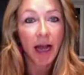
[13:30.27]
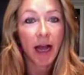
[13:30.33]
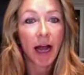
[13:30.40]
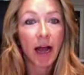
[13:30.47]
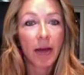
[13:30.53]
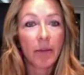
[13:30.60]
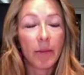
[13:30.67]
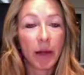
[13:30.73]

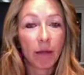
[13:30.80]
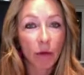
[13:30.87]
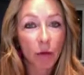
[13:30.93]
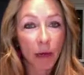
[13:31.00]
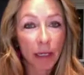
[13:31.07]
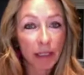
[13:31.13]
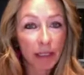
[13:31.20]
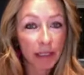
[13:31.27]
Um, my
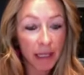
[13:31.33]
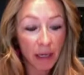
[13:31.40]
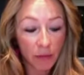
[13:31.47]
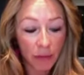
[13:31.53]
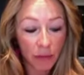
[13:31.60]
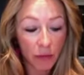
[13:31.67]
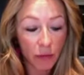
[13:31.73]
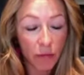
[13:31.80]
request is that
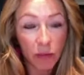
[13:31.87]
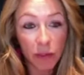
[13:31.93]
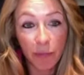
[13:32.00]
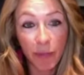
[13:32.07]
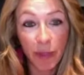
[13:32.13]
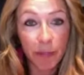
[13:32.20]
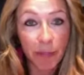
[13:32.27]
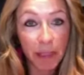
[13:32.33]
we don't
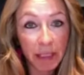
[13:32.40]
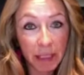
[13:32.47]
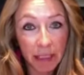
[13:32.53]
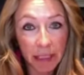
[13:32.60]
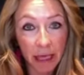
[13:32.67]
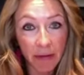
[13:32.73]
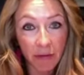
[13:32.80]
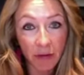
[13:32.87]
speak
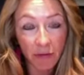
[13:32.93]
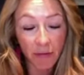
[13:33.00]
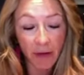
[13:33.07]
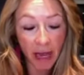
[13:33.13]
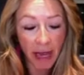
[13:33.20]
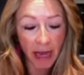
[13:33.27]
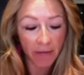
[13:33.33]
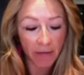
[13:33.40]
business after
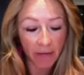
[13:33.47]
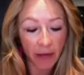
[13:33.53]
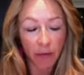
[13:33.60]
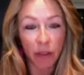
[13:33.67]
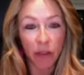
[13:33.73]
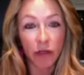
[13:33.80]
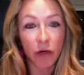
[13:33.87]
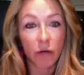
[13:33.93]
five, that
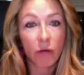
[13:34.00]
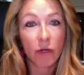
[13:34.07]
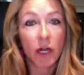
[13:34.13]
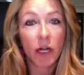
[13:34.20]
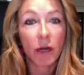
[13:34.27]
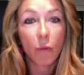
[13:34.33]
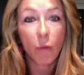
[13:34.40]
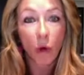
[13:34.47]
we don't
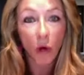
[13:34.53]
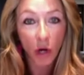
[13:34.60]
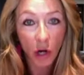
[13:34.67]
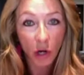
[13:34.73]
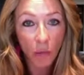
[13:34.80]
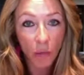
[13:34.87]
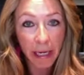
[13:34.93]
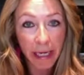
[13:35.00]
work
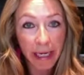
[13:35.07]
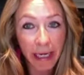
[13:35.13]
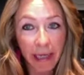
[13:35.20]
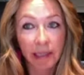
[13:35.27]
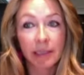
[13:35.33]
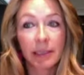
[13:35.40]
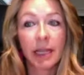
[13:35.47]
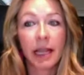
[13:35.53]
on
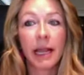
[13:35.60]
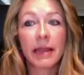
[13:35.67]
weekends,